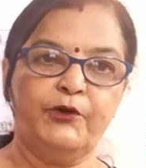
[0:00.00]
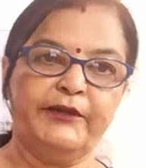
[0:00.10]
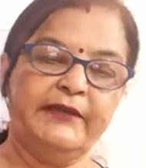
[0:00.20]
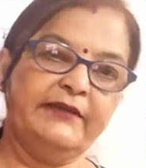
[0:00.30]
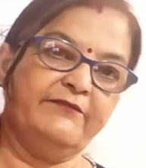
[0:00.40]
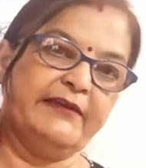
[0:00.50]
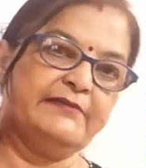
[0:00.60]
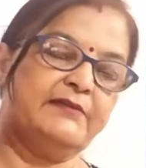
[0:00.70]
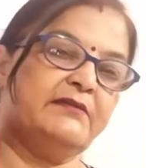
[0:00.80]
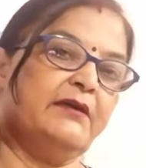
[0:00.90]
poetic
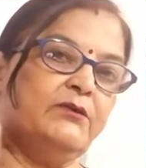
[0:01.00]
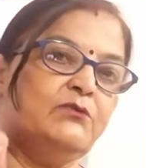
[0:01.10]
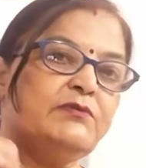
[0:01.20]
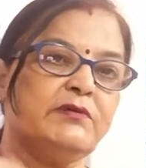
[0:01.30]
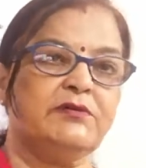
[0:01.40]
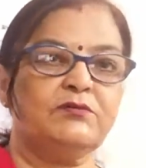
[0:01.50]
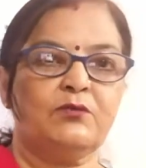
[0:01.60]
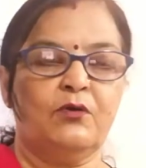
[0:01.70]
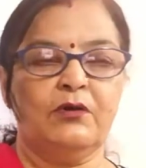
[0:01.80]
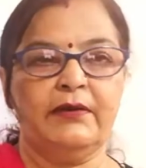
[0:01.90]
devices are used it is
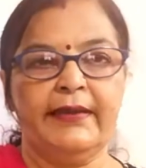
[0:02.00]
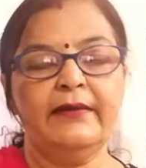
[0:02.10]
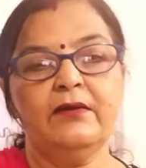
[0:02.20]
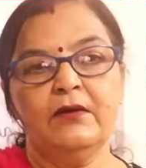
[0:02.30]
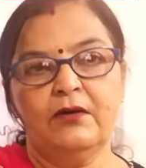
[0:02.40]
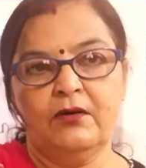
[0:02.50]
called an